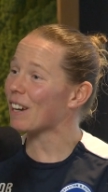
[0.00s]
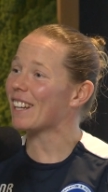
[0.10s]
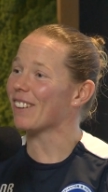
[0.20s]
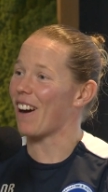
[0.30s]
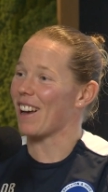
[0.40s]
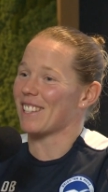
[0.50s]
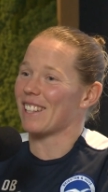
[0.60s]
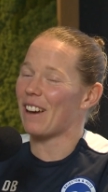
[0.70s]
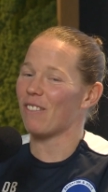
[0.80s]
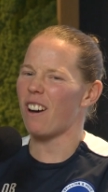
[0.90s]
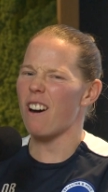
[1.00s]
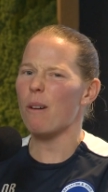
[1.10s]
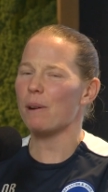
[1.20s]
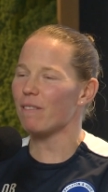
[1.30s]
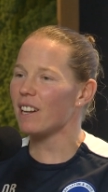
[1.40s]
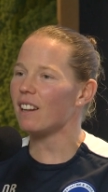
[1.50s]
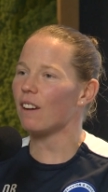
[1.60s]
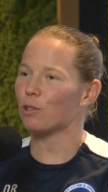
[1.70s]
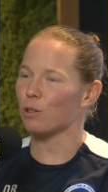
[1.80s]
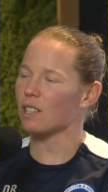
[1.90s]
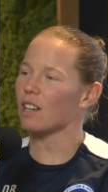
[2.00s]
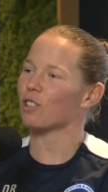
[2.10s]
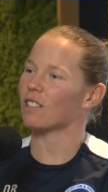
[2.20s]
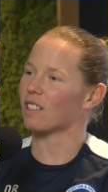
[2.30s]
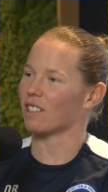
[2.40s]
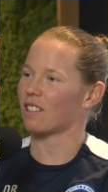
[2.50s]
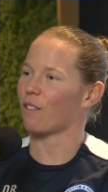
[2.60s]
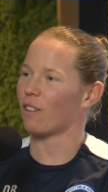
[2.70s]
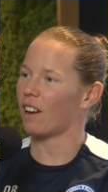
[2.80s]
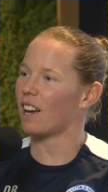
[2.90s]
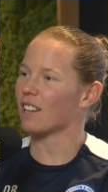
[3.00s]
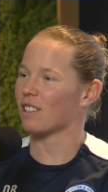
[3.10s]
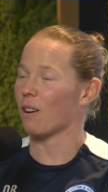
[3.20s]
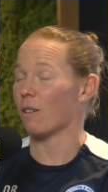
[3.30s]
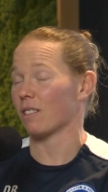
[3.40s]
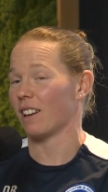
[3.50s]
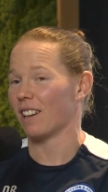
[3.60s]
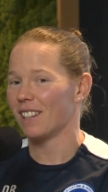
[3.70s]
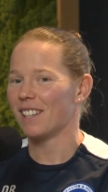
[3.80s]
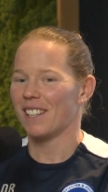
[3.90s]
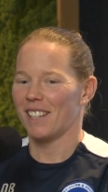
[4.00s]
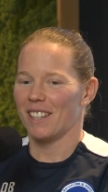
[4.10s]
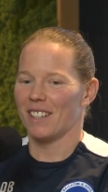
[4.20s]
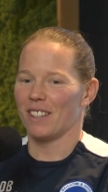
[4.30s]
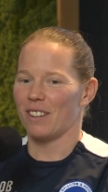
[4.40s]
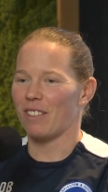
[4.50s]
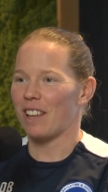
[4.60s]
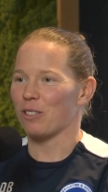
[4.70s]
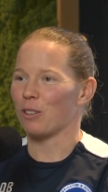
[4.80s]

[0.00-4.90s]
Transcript: really nice. And they were like, oh, we really loved your sessions and stuff like that. So I was like, oh, that's